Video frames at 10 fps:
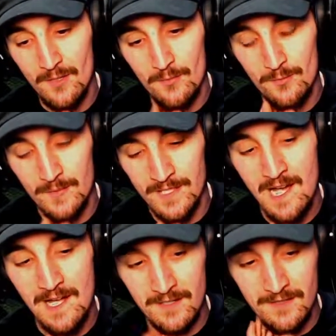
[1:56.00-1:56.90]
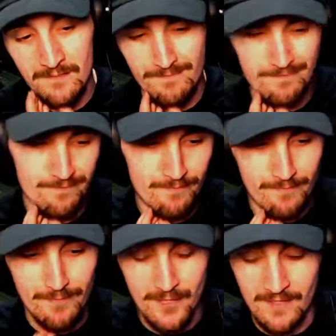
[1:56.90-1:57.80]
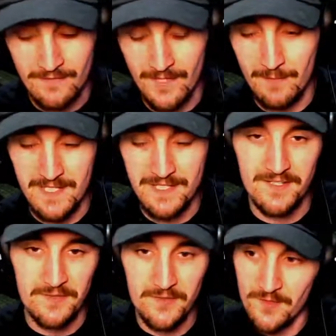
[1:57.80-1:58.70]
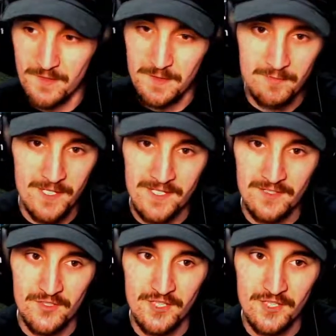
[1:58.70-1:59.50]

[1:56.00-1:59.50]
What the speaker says: We got her part of like my sister's Christmas present.